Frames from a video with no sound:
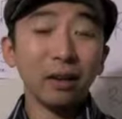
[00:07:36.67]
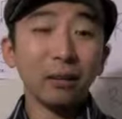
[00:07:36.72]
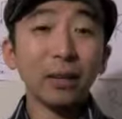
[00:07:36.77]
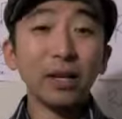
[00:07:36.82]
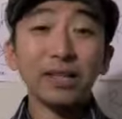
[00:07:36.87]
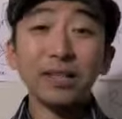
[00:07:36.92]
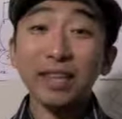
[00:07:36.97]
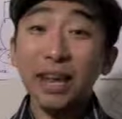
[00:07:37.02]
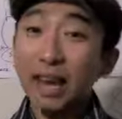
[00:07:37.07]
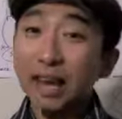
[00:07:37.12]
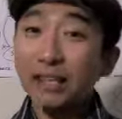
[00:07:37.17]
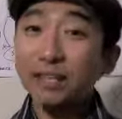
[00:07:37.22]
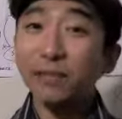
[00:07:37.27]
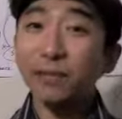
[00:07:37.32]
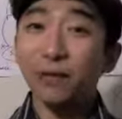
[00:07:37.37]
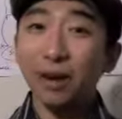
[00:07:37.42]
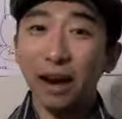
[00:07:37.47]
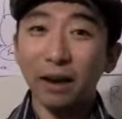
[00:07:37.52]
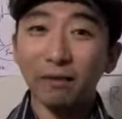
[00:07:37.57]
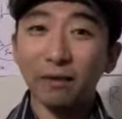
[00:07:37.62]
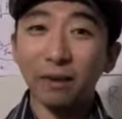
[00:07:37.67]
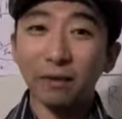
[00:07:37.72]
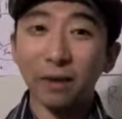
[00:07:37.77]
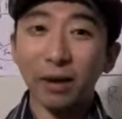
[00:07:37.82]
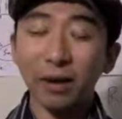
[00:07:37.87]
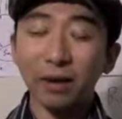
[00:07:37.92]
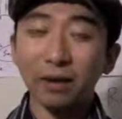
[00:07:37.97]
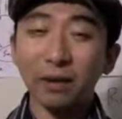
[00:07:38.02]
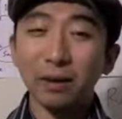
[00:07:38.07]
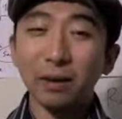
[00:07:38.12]
We say it's for
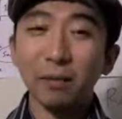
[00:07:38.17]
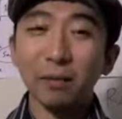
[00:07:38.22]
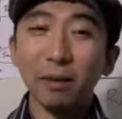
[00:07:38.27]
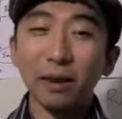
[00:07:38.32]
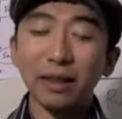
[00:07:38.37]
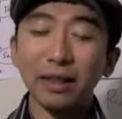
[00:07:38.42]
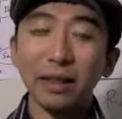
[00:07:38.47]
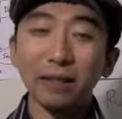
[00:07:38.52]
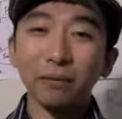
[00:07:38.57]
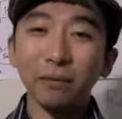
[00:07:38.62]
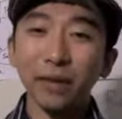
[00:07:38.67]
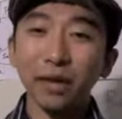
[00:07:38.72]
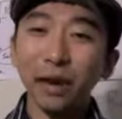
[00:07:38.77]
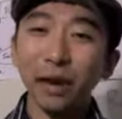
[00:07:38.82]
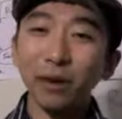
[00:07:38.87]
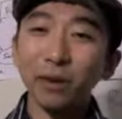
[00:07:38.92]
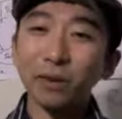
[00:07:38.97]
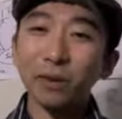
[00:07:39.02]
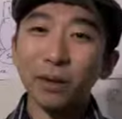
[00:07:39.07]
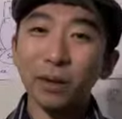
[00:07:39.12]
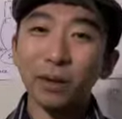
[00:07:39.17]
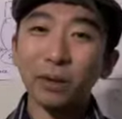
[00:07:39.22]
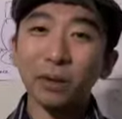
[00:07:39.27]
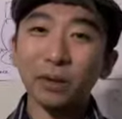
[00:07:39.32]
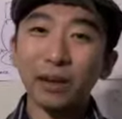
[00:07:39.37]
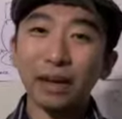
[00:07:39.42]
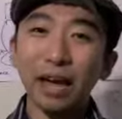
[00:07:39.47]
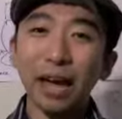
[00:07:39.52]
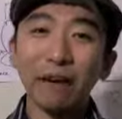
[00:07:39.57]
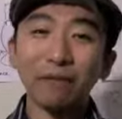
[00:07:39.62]
everyone, but then we
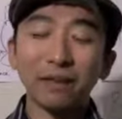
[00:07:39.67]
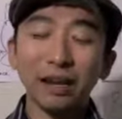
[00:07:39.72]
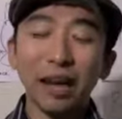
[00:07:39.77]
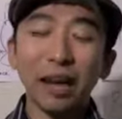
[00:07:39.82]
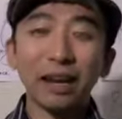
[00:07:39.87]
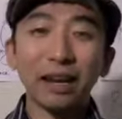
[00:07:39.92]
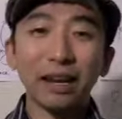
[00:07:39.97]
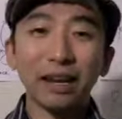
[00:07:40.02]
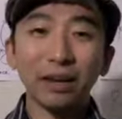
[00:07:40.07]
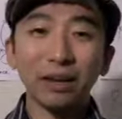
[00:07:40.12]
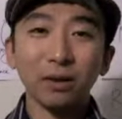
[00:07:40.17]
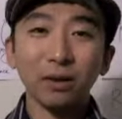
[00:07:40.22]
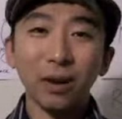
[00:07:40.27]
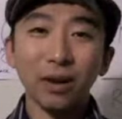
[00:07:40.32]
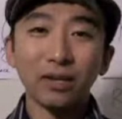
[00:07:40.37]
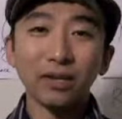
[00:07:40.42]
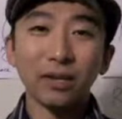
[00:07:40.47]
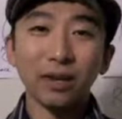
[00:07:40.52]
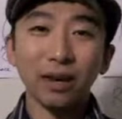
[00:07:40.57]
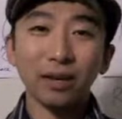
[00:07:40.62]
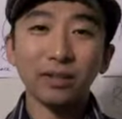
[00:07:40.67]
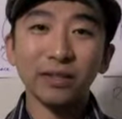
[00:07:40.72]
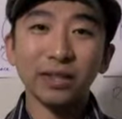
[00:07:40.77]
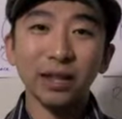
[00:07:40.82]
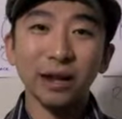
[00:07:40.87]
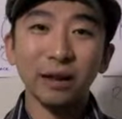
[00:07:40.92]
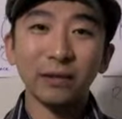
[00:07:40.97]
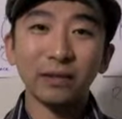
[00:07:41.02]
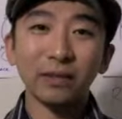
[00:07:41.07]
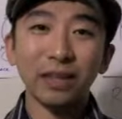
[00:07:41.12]
also have to question
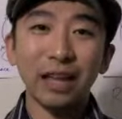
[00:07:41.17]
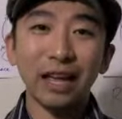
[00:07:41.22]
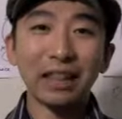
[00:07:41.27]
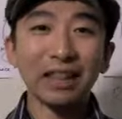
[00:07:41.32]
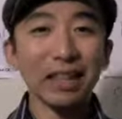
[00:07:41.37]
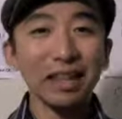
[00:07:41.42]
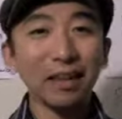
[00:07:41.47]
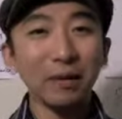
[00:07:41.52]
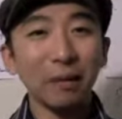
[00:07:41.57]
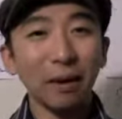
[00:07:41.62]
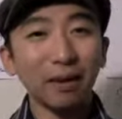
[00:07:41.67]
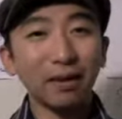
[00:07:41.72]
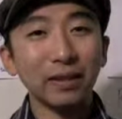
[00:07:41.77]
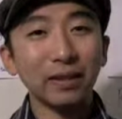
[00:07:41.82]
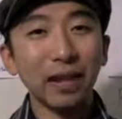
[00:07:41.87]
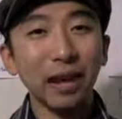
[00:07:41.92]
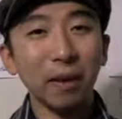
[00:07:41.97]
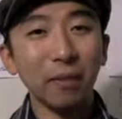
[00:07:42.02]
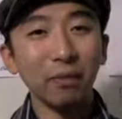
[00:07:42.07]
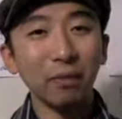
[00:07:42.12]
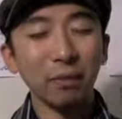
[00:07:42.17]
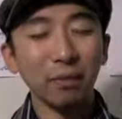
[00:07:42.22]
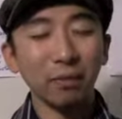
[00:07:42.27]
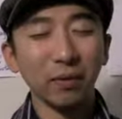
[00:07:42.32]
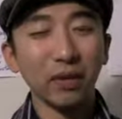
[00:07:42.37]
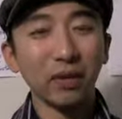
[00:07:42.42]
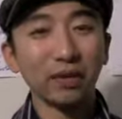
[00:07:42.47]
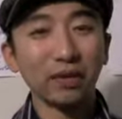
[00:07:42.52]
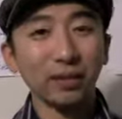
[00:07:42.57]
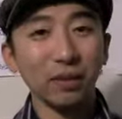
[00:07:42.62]
ourselves and think about the times when
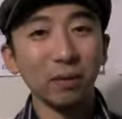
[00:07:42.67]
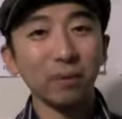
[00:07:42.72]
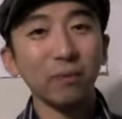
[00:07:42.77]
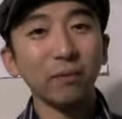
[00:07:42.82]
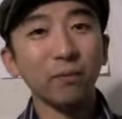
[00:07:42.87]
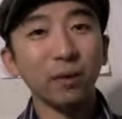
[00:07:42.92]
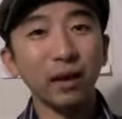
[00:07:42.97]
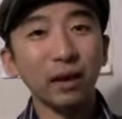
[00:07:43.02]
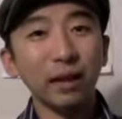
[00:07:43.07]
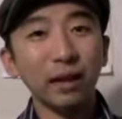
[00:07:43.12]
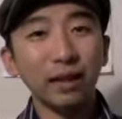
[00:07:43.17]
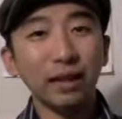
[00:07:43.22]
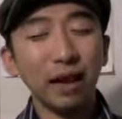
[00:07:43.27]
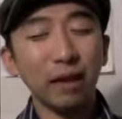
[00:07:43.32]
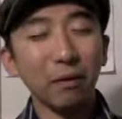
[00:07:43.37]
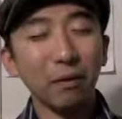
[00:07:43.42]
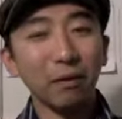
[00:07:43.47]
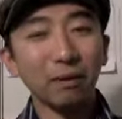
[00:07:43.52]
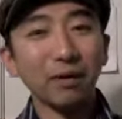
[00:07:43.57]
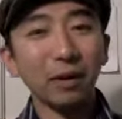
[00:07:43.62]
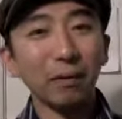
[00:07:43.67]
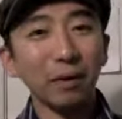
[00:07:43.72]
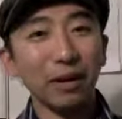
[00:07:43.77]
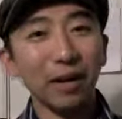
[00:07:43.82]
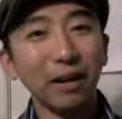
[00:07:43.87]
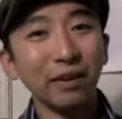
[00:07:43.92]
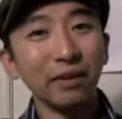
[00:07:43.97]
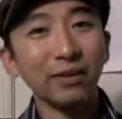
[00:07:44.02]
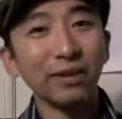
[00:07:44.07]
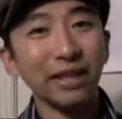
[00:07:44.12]
we assume that
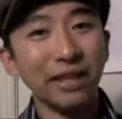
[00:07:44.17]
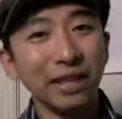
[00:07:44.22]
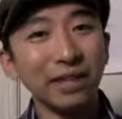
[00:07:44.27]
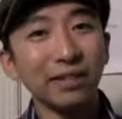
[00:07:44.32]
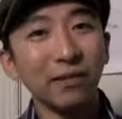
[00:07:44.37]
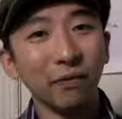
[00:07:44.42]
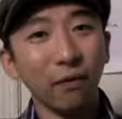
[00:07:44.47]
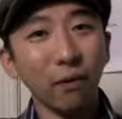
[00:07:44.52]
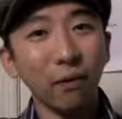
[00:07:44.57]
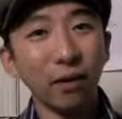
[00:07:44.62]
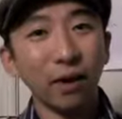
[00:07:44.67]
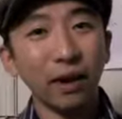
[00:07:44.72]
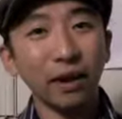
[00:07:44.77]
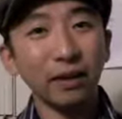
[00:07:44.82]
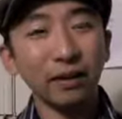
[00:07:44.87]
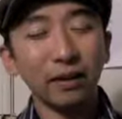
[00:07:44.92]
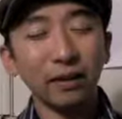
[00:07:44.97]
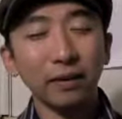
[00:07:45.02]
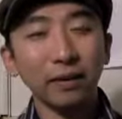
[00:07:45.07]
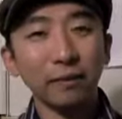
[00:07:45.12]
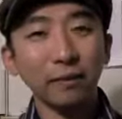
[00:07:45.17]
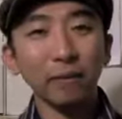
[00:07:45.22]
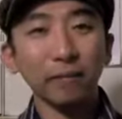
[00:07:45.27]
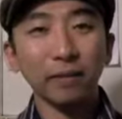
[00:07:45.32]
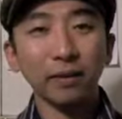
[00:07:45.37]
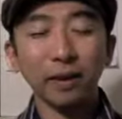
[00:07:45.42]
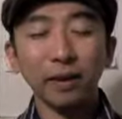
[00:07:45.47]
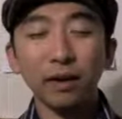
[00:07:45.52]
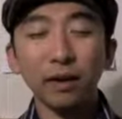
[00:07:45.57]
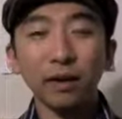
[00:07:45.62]
someone else is foreign.
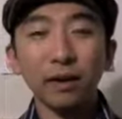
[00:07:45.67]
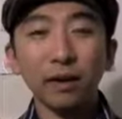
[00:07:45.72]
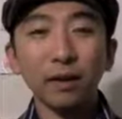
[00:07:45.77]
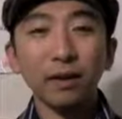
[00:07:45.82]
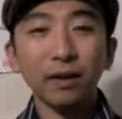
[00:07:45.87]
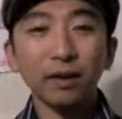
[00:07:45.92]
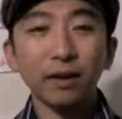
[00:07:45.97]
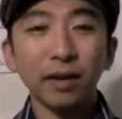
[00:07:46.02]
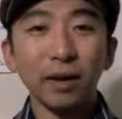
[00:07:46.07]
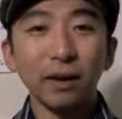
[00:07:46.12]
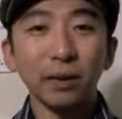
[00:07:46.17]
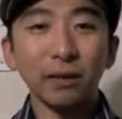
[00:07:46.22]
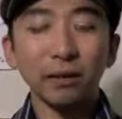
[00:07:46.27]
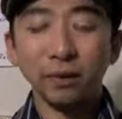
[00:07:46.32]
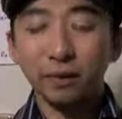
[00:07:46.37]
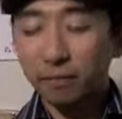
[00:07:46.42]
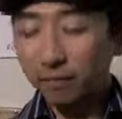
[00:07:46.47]
So